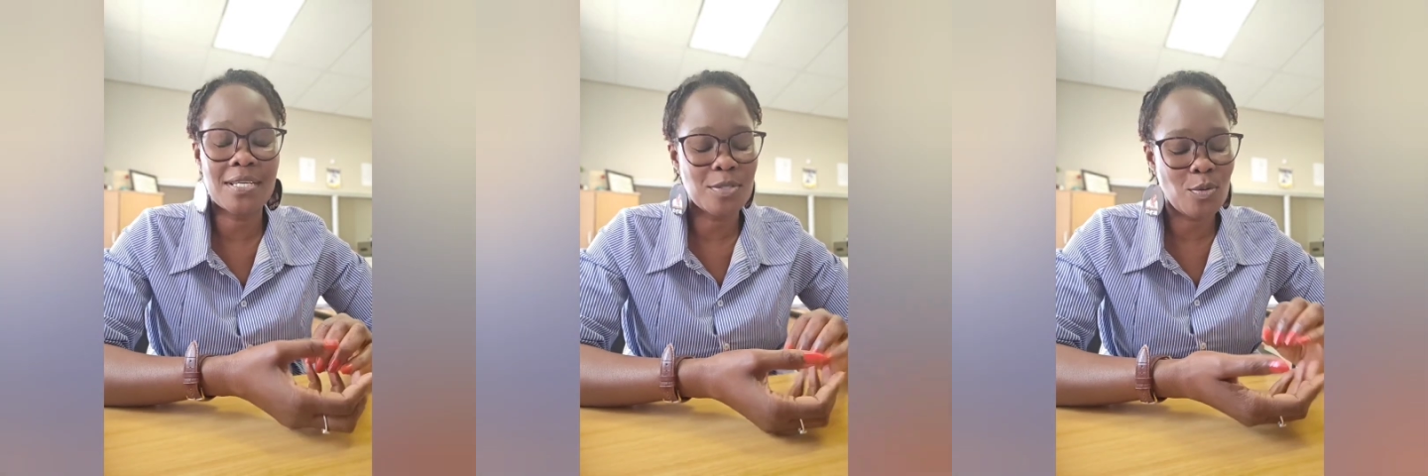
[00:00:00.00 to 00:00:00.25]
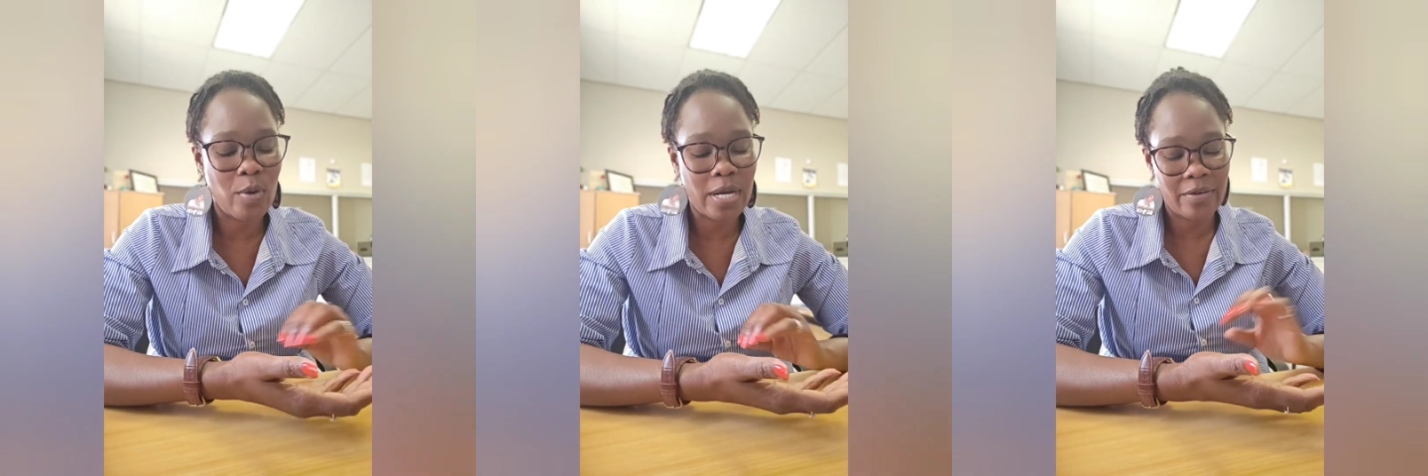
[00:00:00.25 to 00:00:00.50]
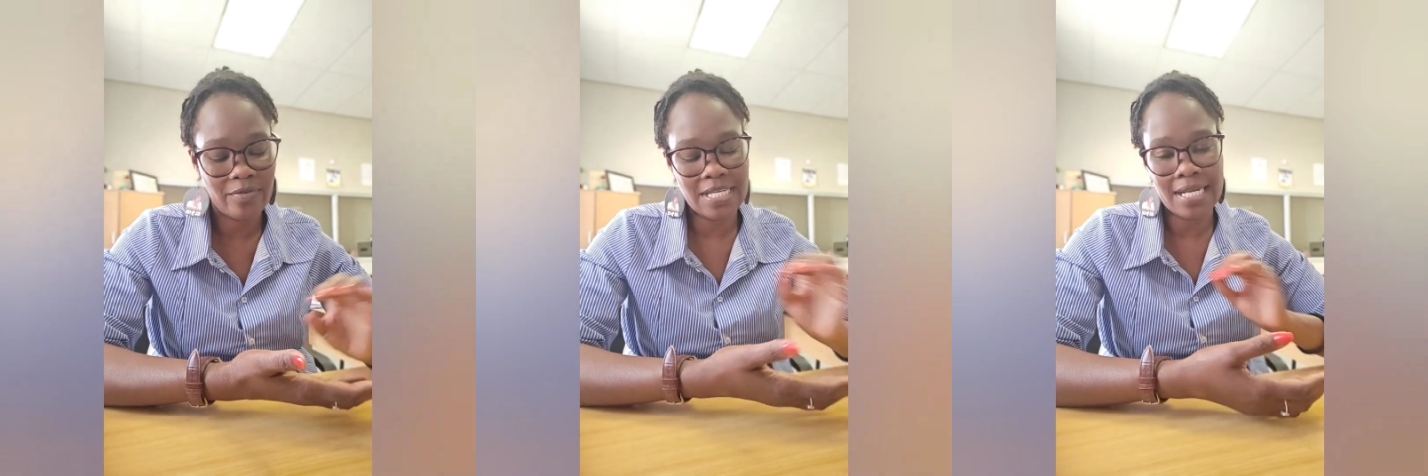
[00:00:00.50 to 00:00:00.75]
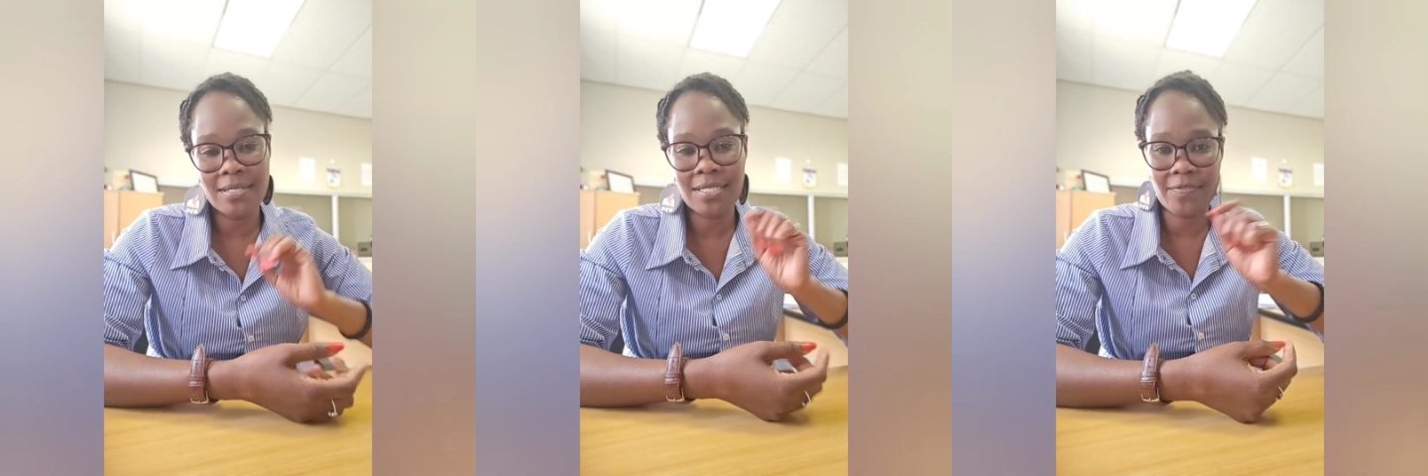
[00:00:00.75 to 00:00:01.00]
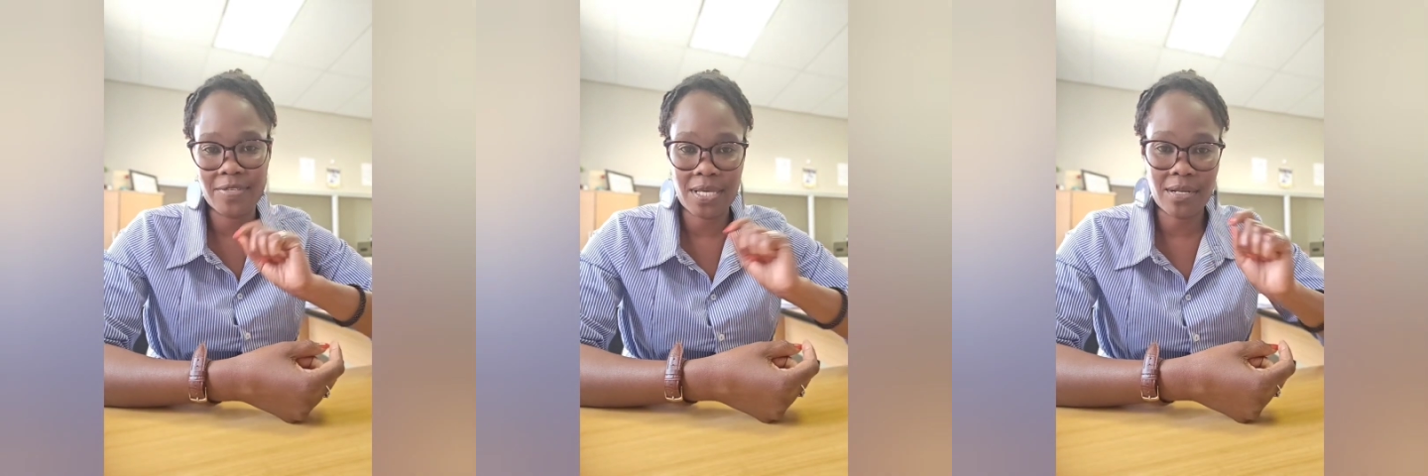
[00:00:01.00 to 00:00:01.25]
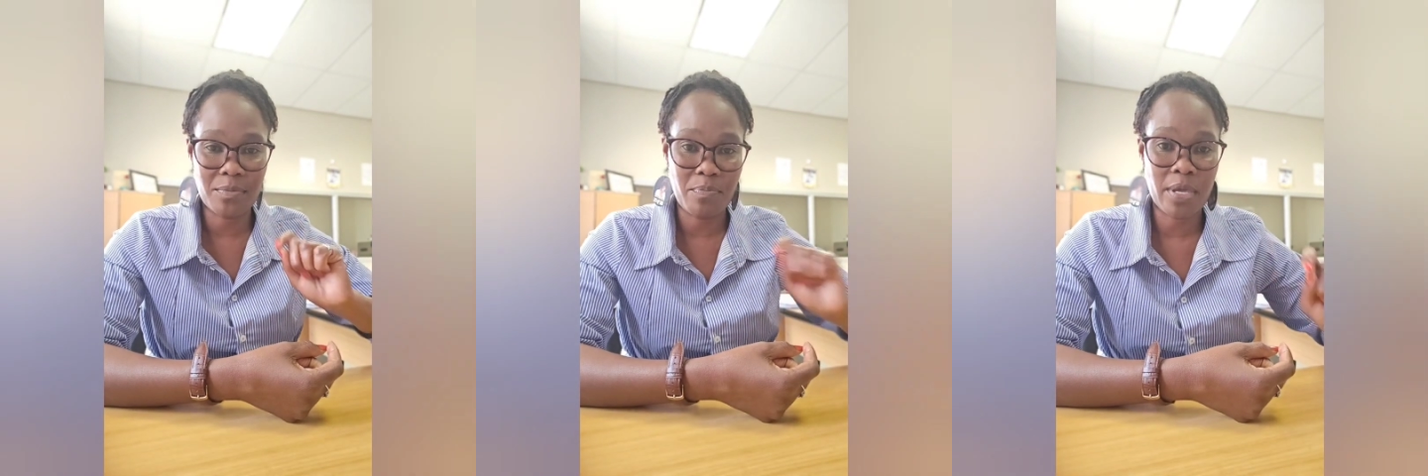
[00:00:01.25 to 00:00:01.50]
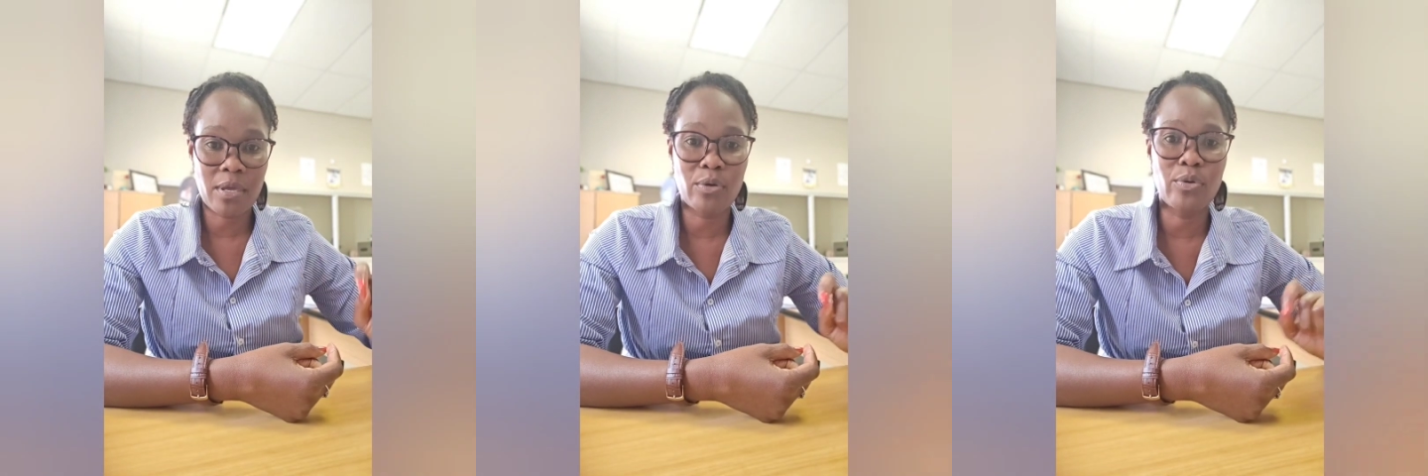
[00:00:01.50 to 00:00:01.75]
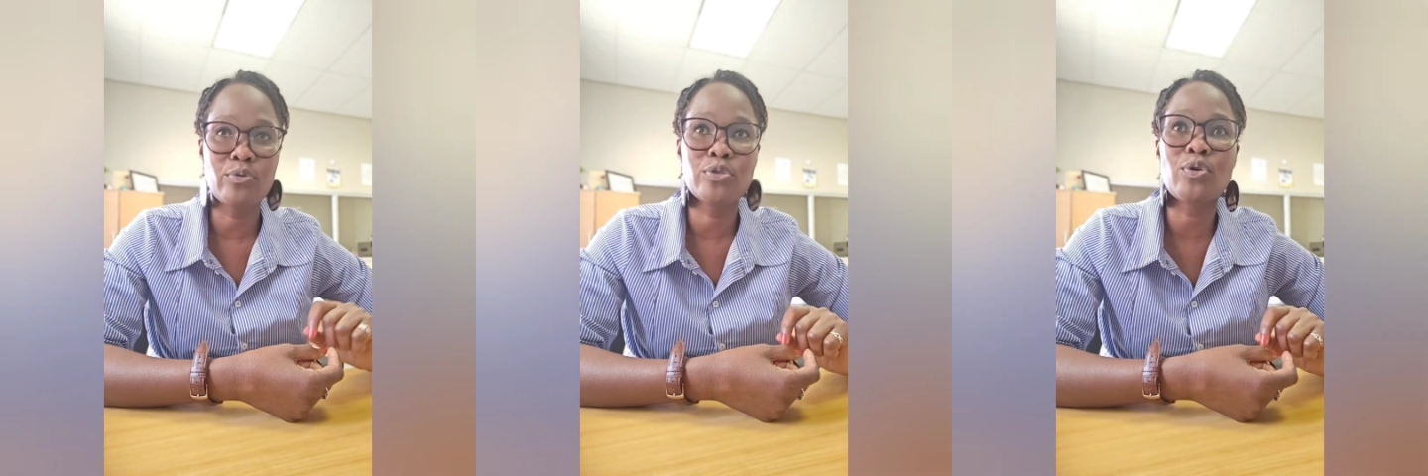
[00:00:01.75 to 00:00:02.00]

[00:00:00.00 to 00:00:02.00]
So what I've done is I've started making notes